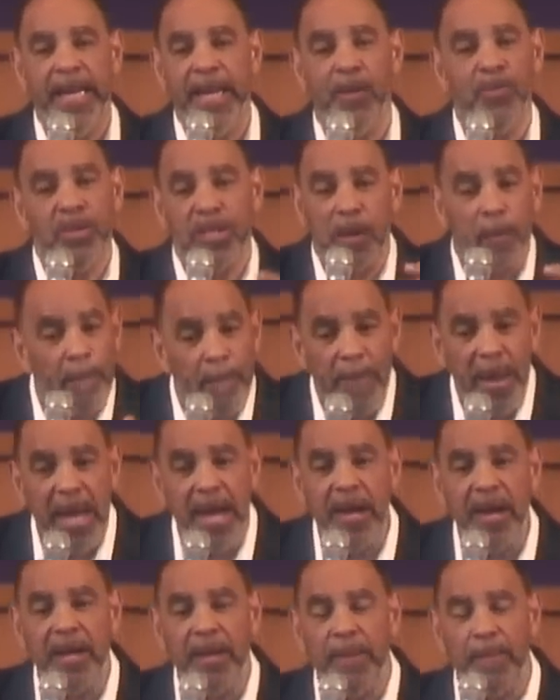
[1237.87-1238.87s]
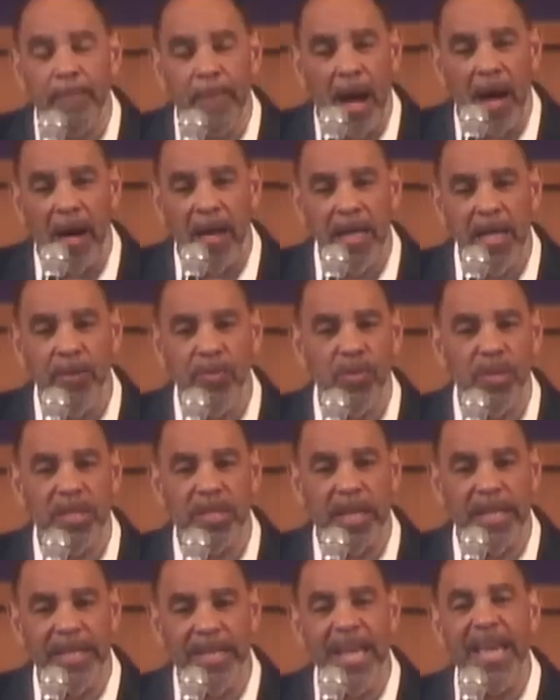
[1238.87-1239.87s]
It was
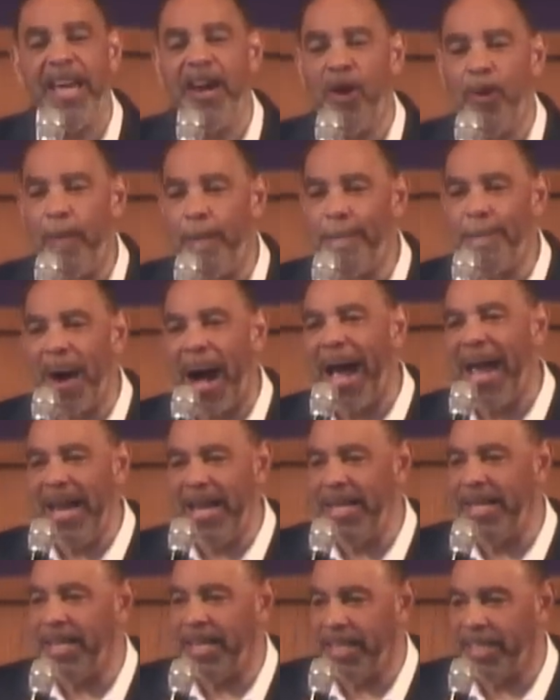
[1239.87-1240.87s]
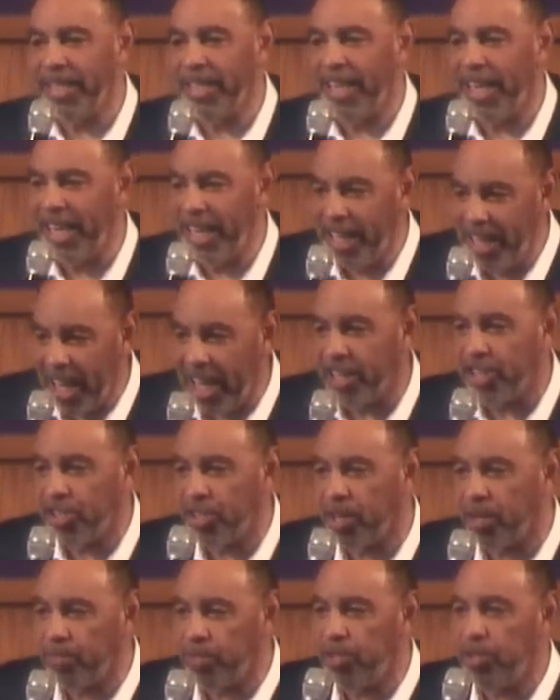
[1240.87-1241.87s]
a nail-biting
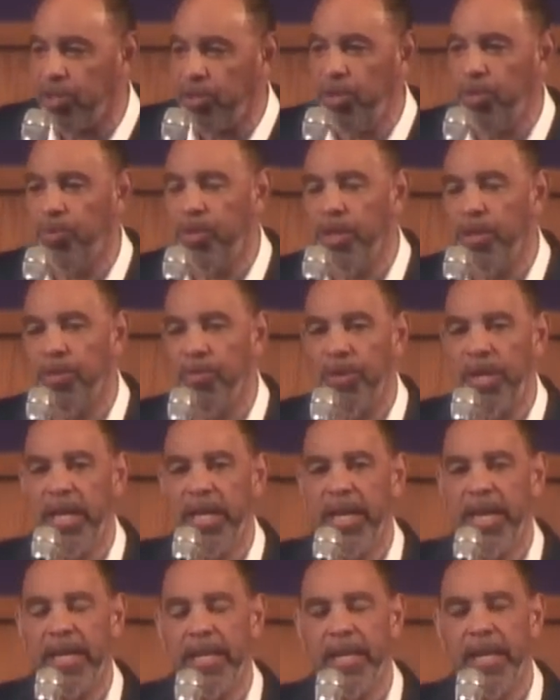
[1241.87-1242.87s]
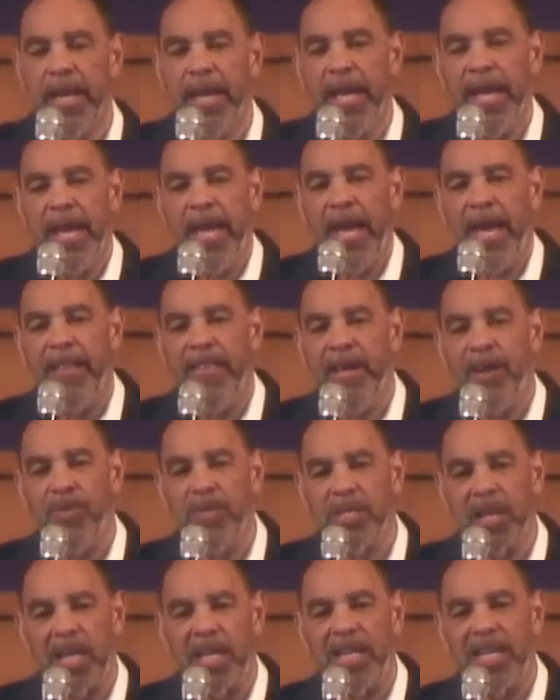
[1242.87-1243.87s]
election, I'm sure you would agree. And there
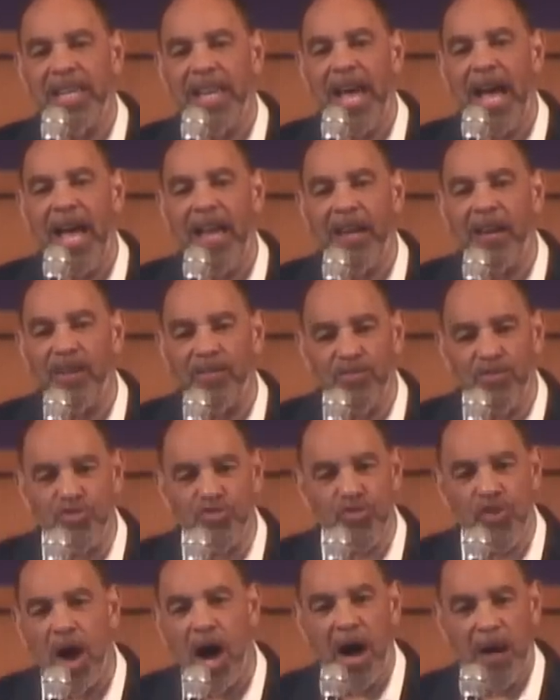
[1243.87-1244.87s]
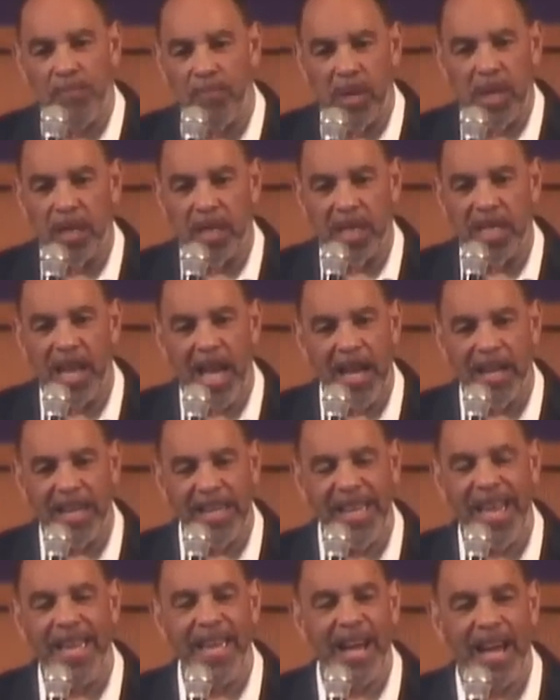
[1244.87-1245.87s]
was a lot of drama, a lot
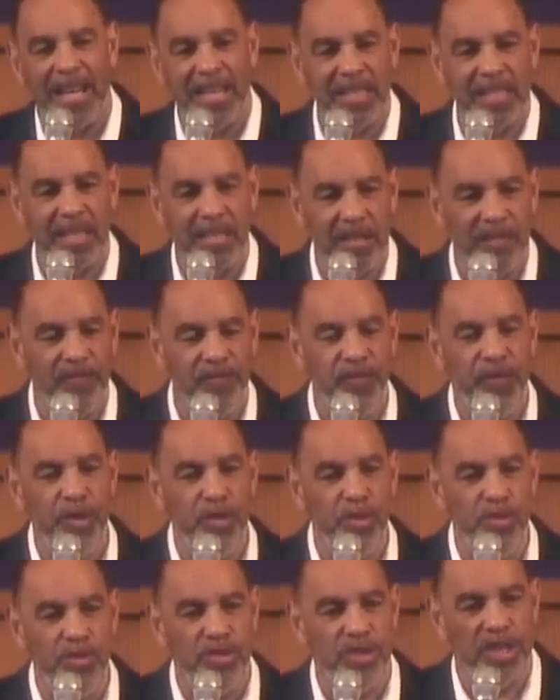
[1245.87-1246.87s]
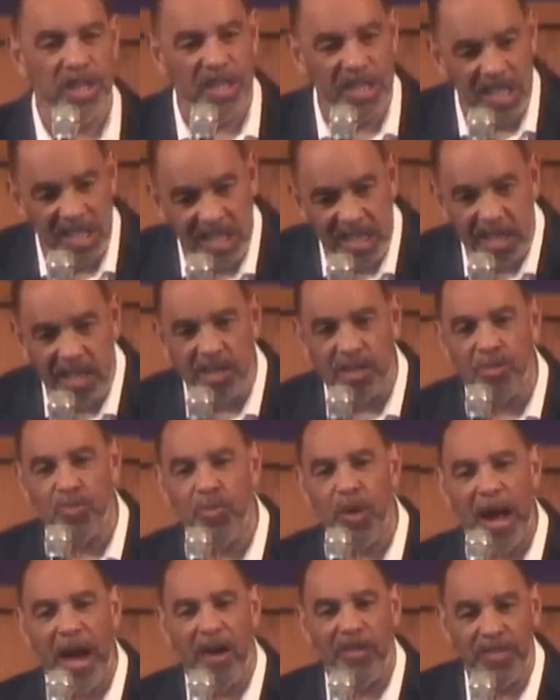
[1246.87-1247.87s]
of chaos and confusion centered
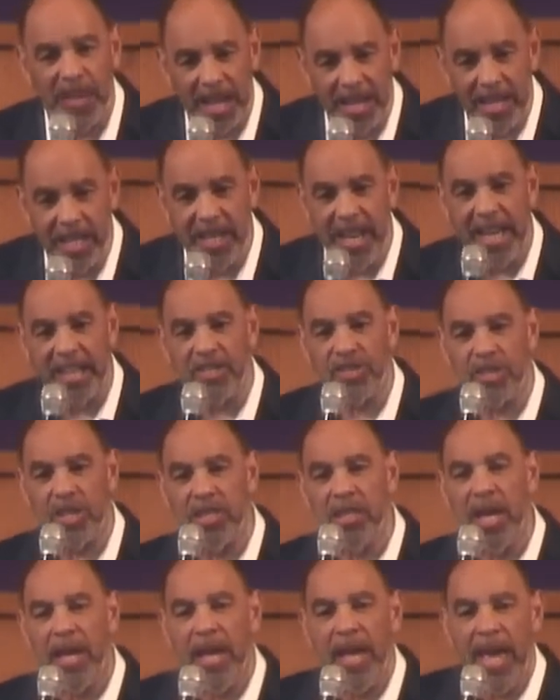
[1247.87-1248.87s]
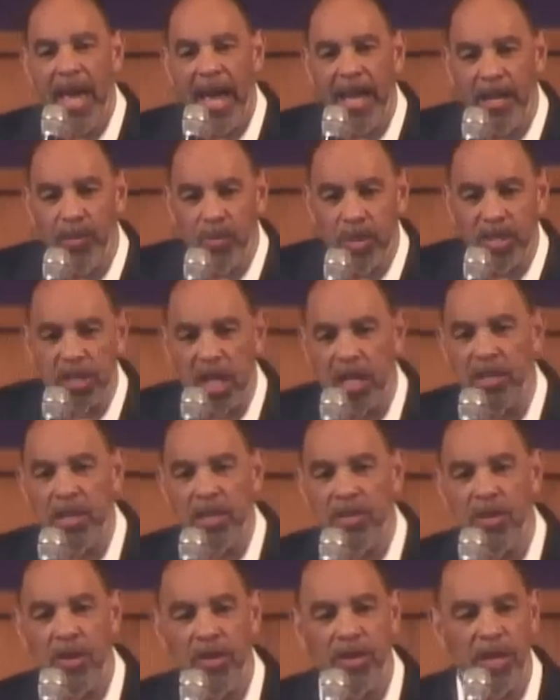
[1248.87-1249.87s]
around that election. And it was
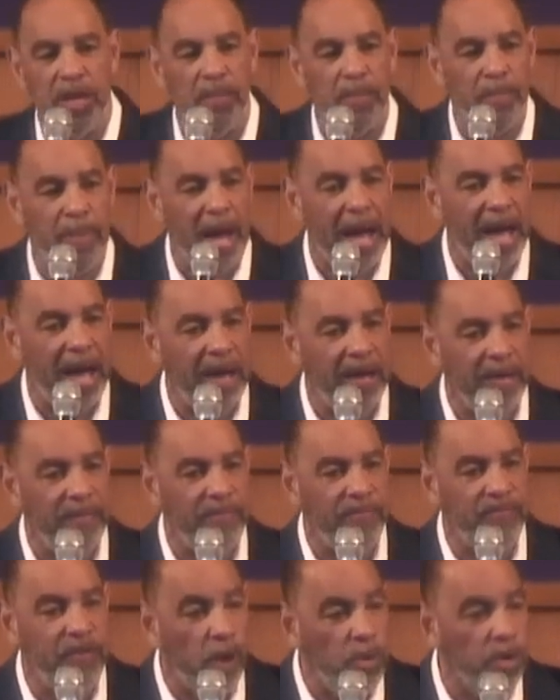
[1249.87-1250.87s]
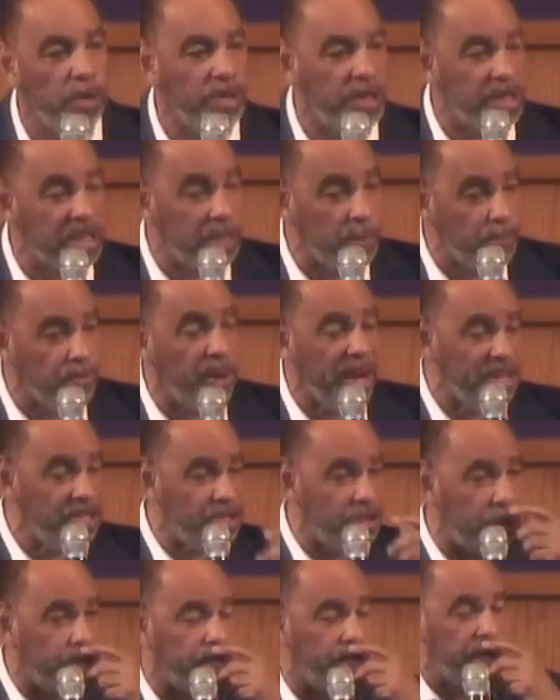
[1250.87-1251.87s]
undergirded by voter
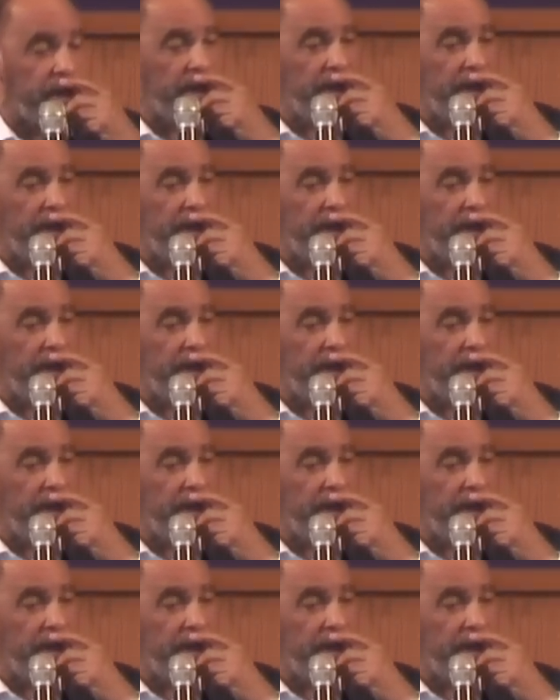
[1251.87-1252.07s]
suppression.